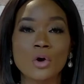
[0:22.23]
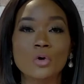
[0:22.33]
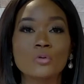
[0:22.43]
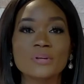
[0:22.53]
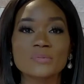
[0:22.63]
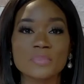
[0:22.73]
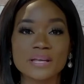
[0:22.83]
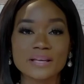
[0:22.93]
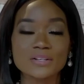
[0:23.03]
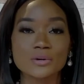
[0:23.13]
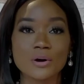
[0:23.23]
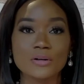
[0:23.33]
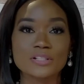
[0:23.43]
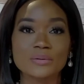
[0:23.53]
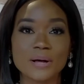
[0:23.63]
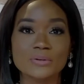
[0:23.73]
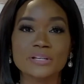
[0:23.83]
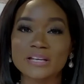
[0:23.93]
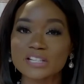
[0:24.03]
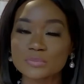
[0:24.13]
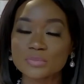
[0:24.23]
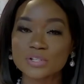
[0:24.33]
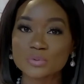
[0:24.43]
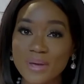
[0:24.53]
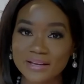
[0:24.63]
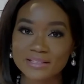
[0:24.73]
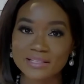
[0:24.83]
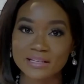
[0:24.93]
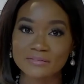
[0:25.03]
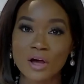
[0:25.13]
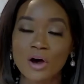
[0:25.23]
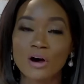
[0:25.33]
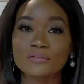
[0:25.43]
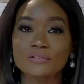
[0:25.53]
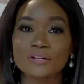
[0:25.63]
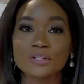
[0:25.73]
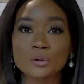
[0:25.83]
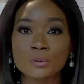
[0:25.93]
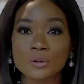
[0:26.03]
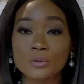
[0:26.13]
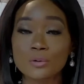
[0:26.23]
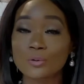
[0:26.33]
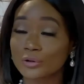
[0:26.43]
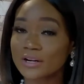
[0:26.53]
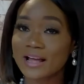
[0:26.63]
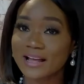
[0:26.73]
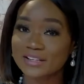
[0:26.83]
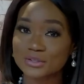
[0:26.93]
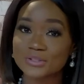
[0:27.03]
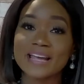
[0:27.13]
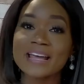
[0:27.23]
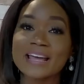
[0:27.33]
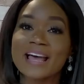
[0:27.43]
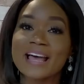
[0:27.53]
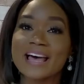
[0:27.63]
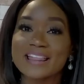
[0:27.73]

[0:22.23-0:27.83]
who will be speaking to us about his perspective of the renewal, or I should say,